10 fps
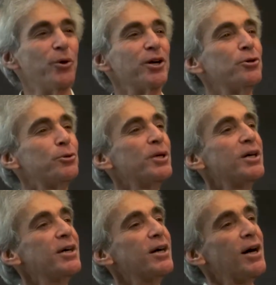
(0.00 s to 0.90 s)
the one who
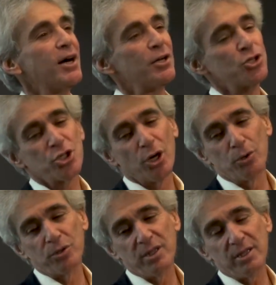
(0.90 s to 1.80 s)

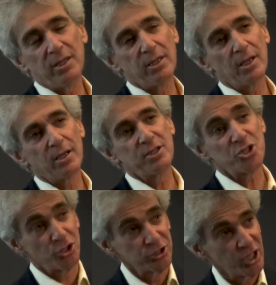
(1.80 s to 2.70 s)
showed the
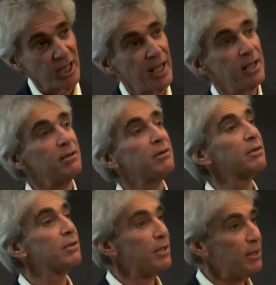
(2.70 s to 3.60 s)
distal delay,
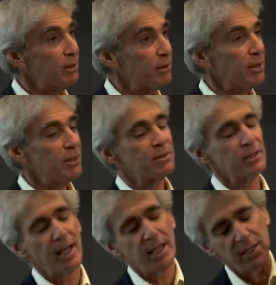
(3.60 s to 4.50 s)
the
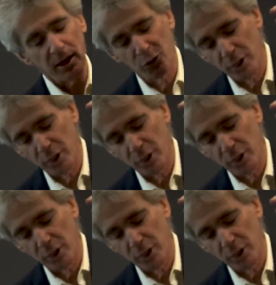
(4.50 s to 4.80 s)
delay in